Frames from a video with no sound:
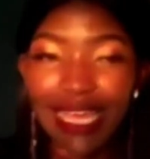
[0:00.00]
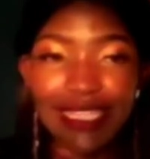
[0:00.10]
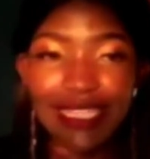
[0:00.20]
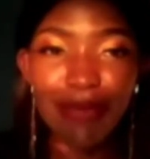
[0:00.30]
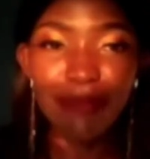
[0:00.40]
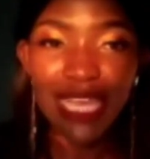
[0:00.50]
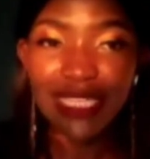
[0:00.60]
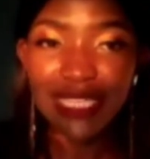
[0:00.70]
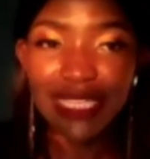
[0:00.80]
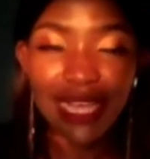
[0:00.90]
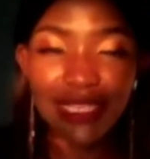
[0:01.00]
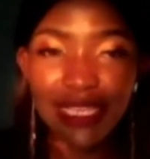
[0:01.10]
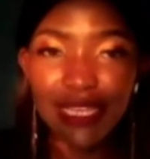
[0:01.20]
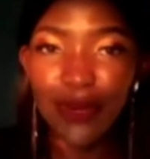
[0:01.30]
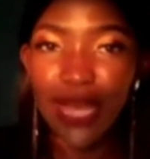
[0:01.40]
Some places they
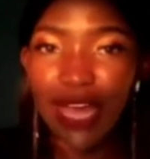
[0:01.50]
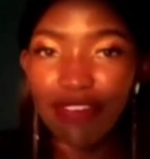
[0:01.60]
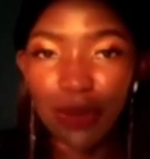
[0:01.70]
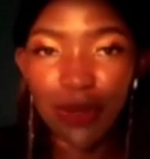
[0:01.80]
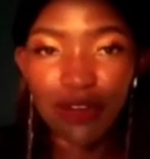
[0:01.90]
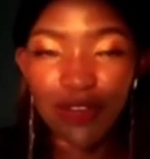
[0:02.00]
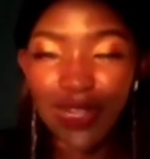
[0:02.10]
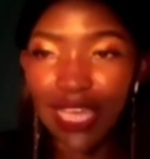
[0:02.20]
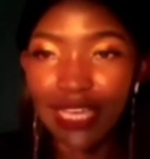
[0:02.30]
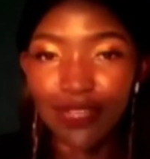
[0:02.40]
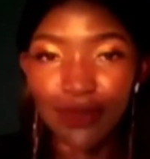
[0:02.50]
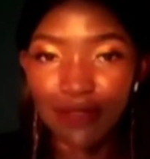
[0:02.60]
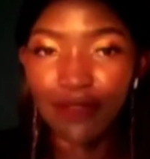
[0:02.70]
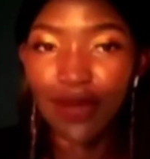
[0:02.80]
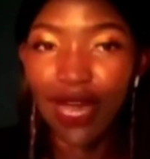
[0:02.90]
actually don't have power for like
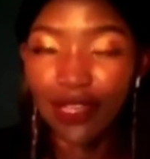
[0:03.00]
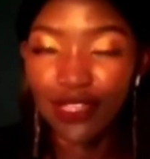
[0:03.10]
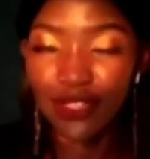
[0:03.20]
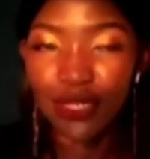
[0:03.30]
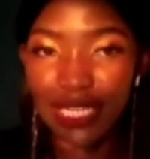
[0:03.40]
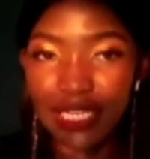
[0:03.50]
24 hours straight.